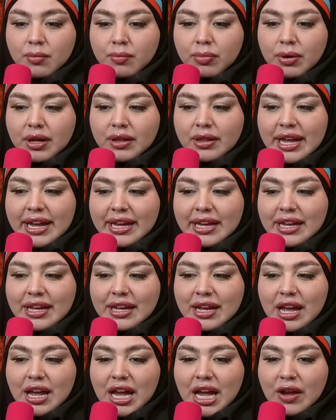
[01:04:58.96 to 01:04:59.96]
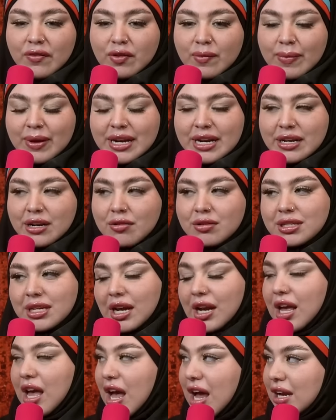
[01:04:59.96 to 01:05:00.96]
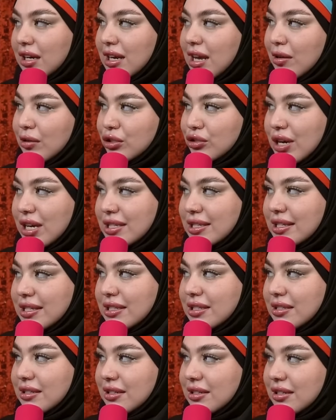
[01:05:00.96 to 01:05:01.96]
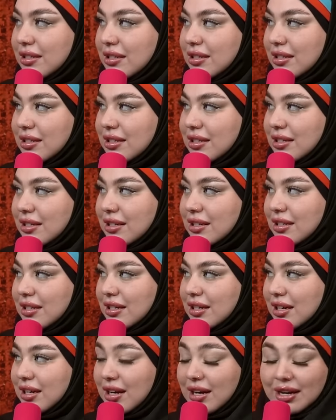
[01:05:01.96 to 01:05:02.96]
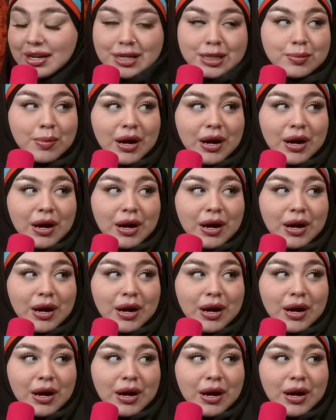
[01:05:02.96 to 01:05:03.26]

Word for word: But like everybody knows that Kanye dresses uh his